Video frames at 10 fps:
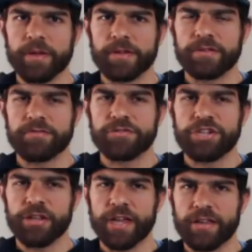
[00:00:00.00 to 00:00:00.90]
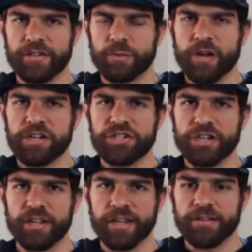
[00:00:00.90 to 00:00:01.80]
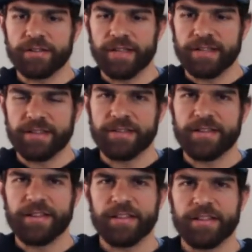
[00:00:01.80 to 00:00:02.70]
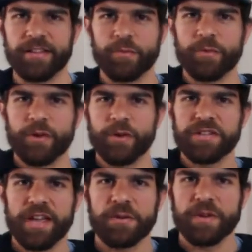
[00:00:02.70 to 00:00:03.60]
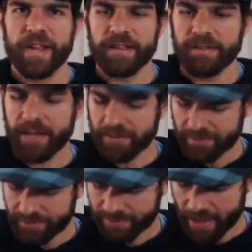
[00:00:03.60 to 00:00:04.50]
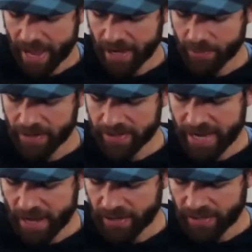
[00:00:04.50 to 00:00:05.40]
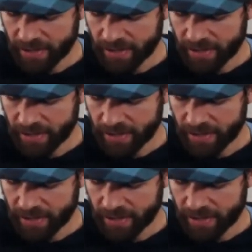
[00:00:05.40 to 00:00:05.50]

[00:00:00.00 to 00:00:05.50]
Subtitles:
Chile. There's one in Chile. Where's the other one? I had it written down, and then